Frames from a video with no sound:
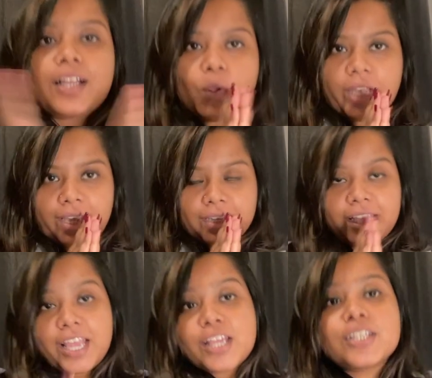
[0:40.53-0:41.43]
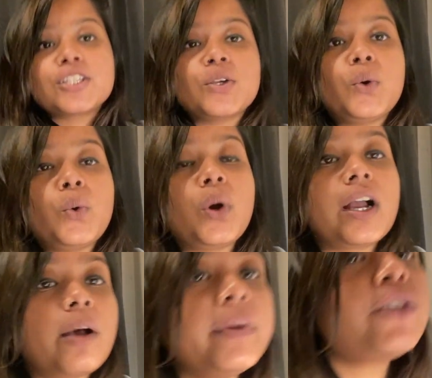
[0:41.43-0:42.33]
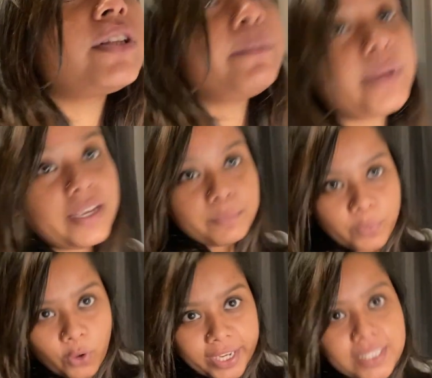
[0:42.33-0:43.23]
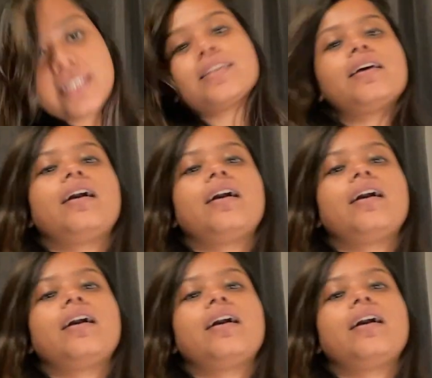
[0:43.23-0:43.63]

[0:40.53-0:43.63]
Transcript: Okay, so coming to the main points,